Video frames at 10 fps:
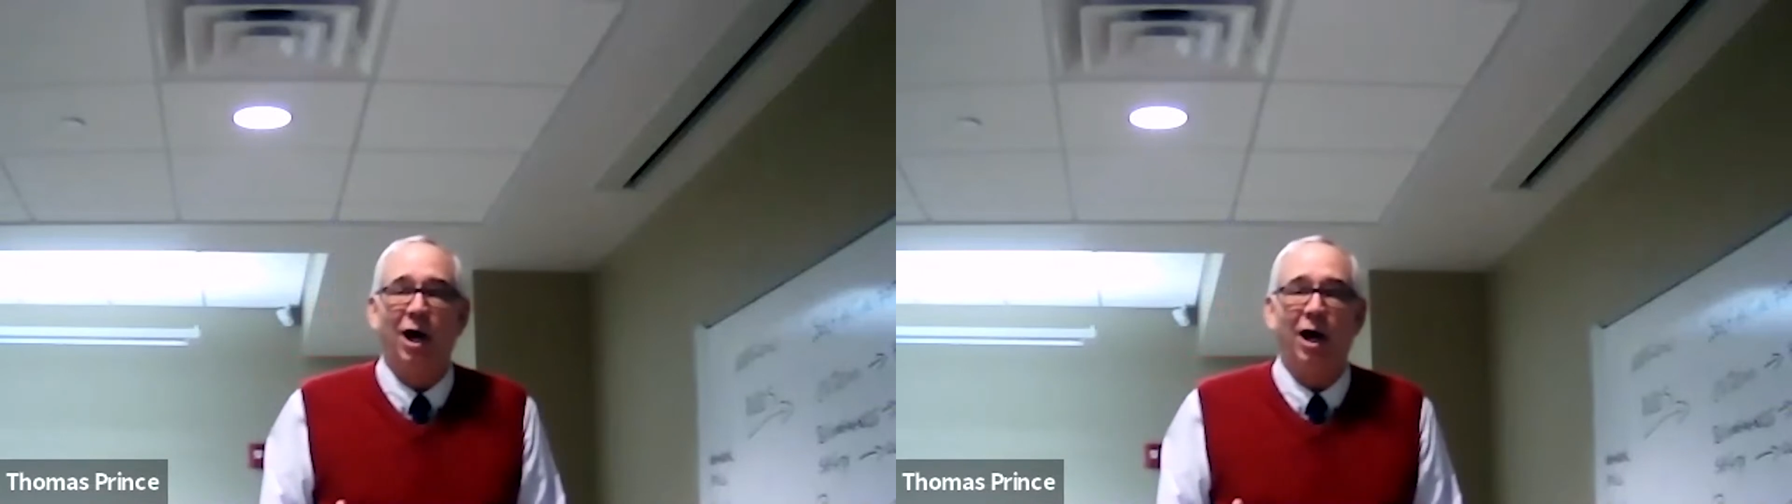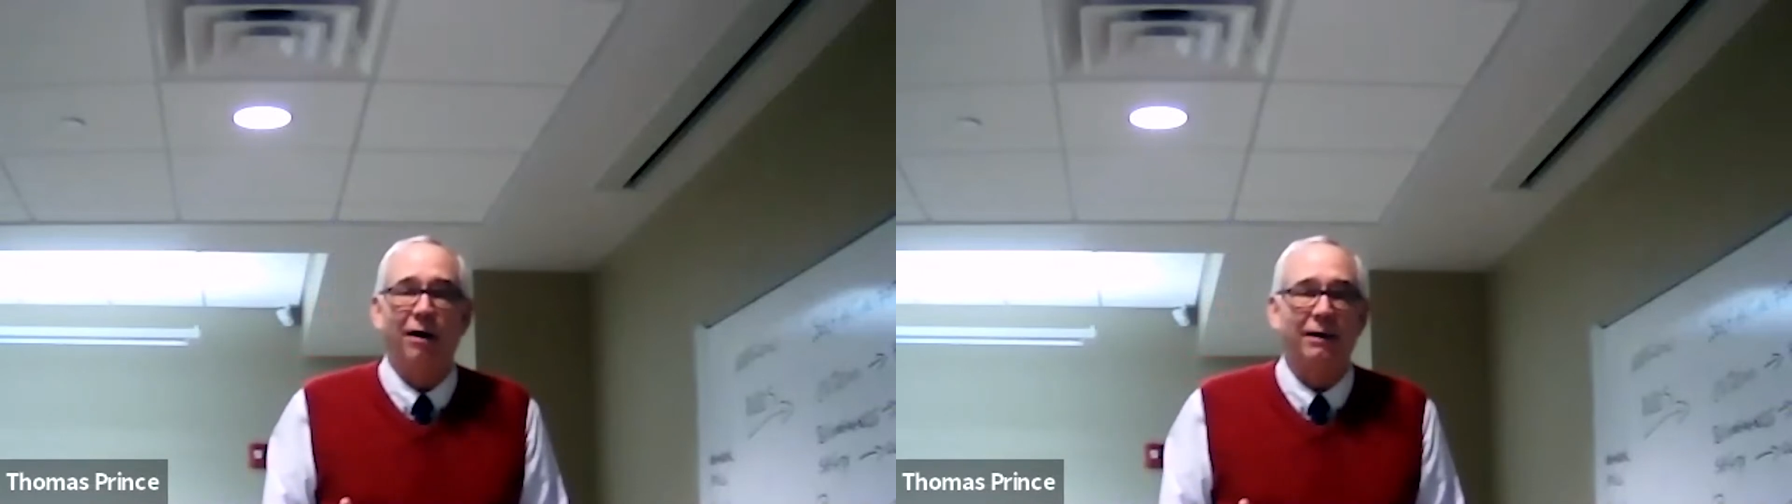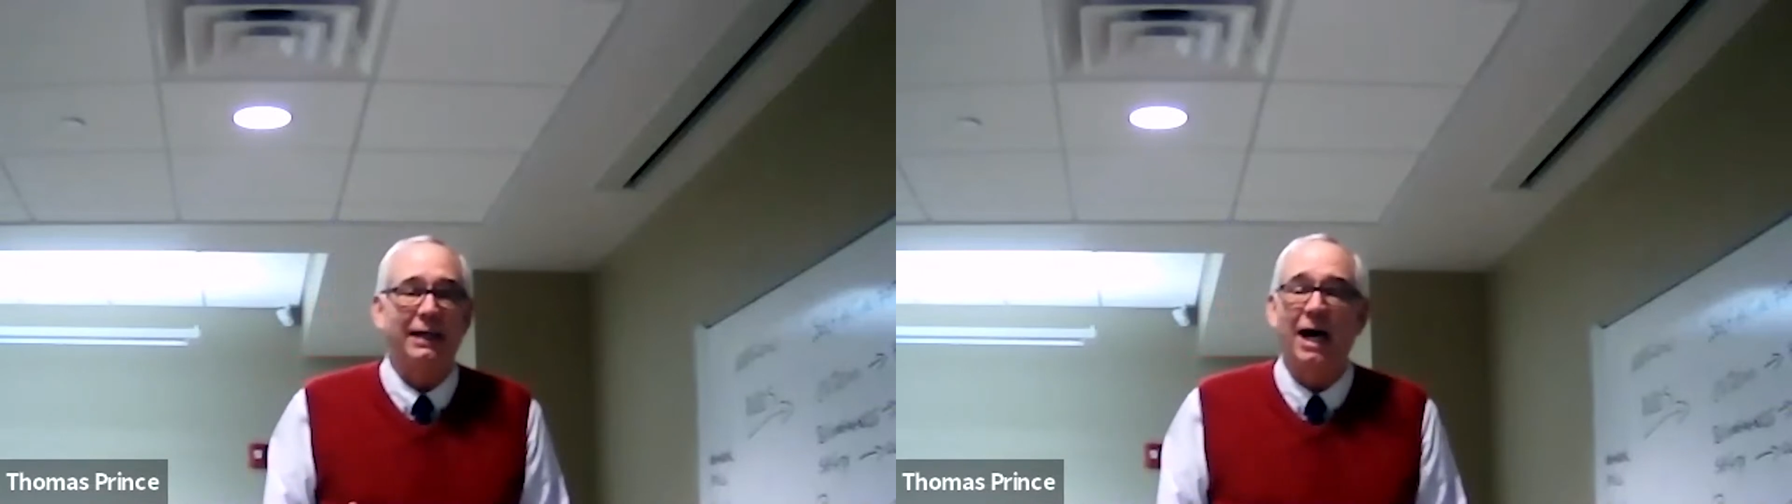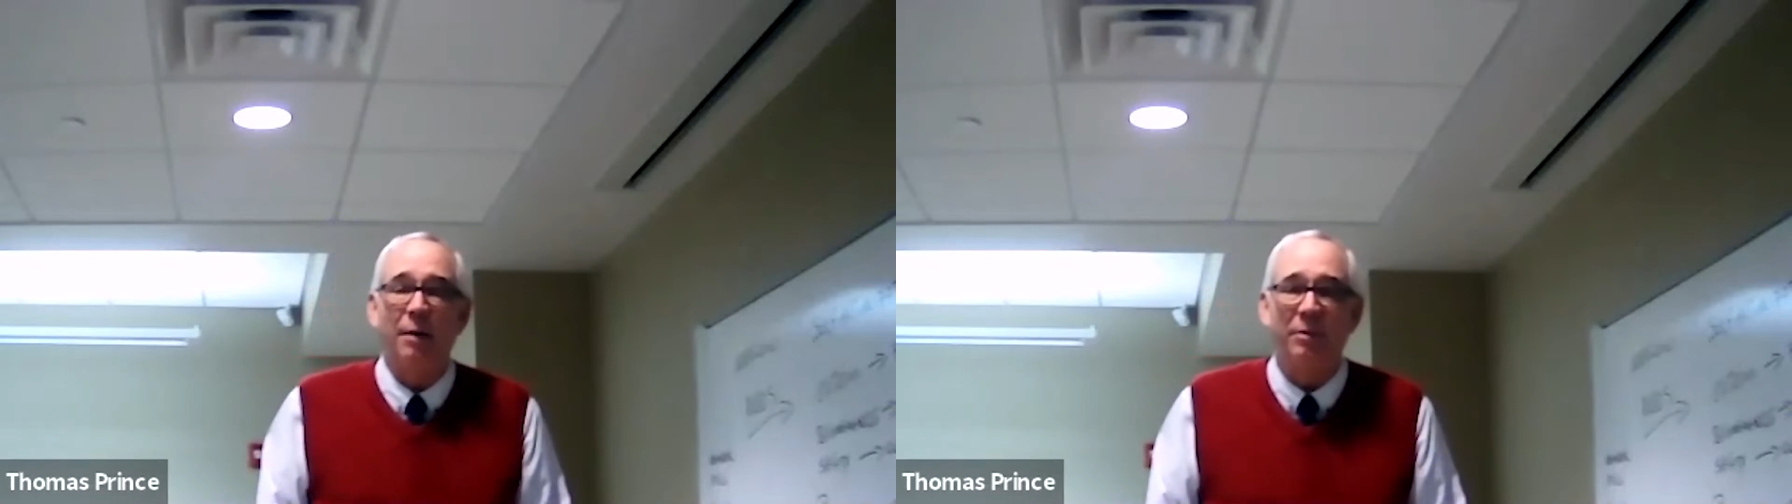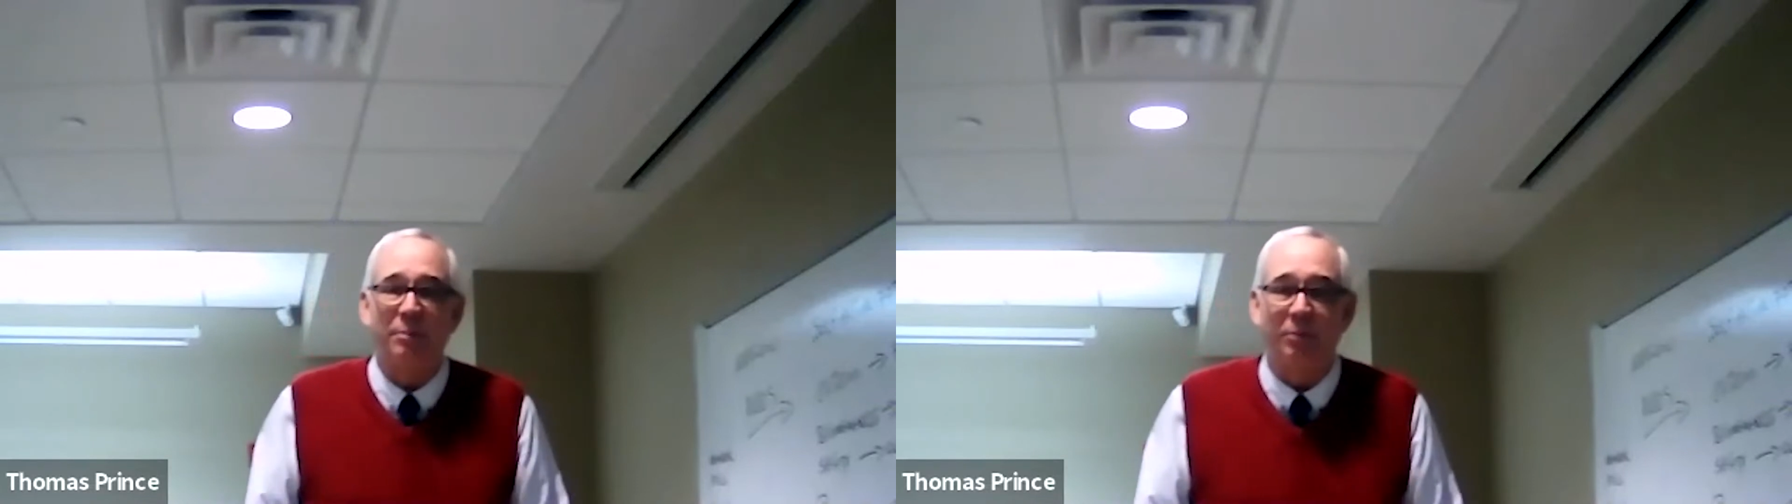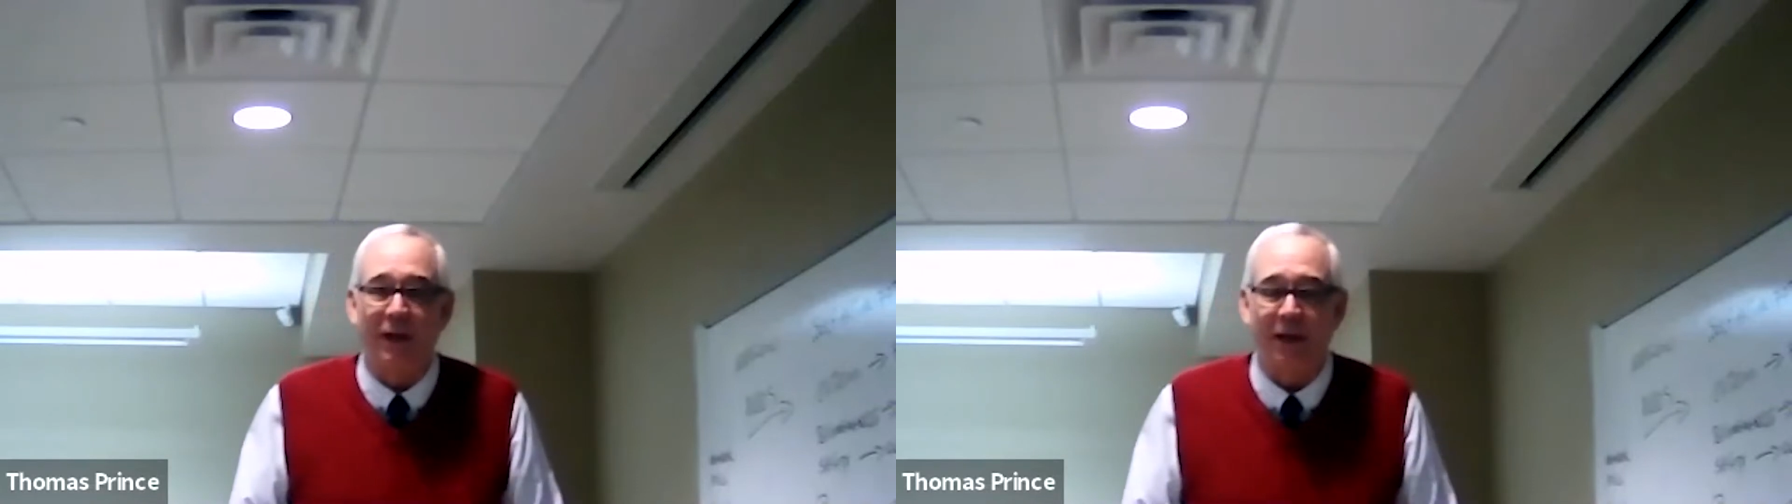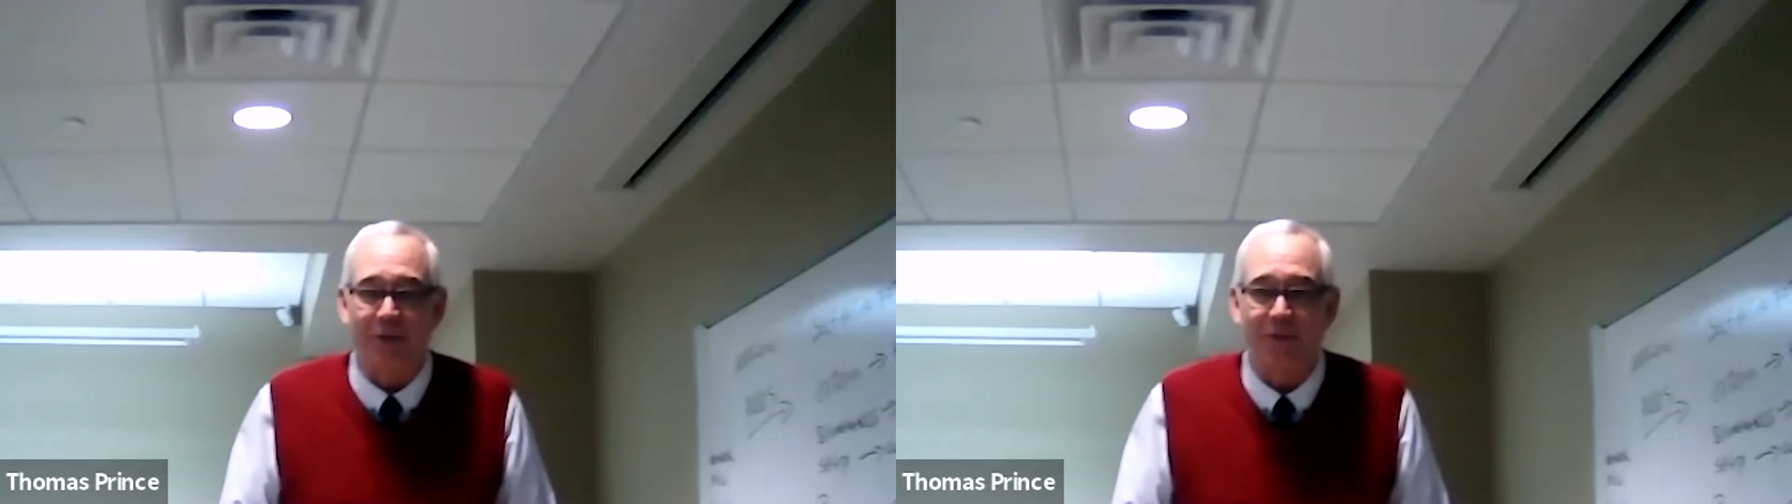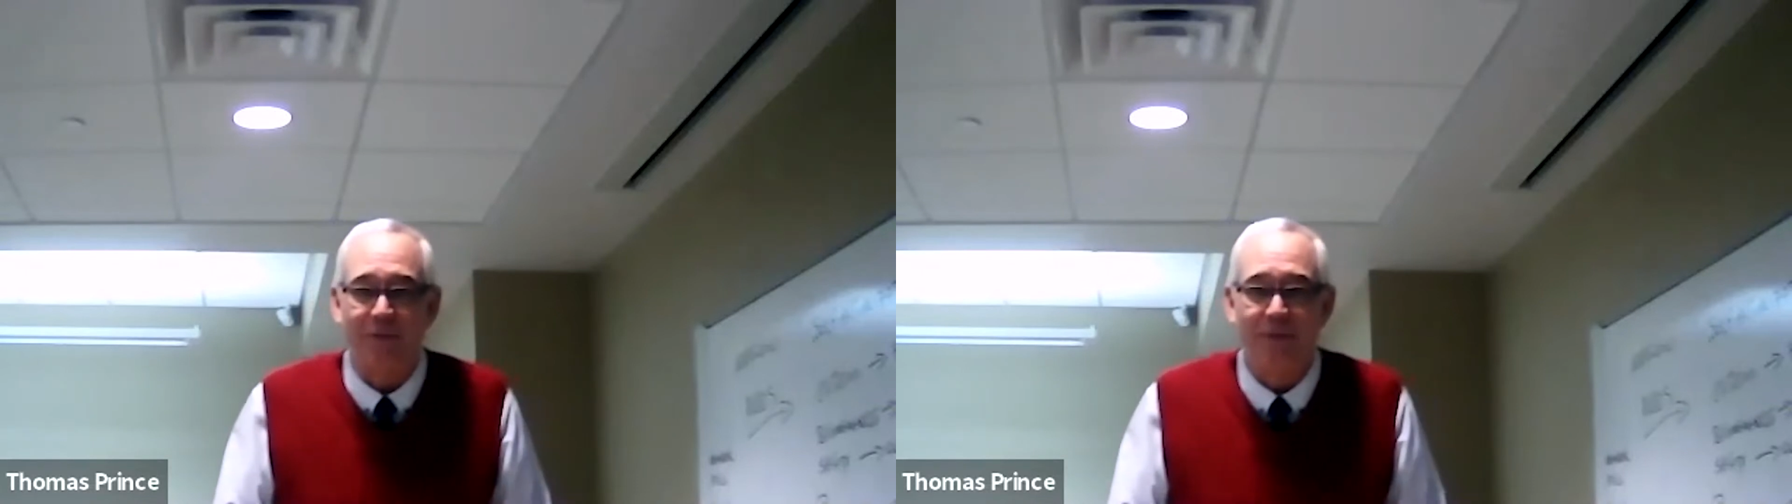are commonplace.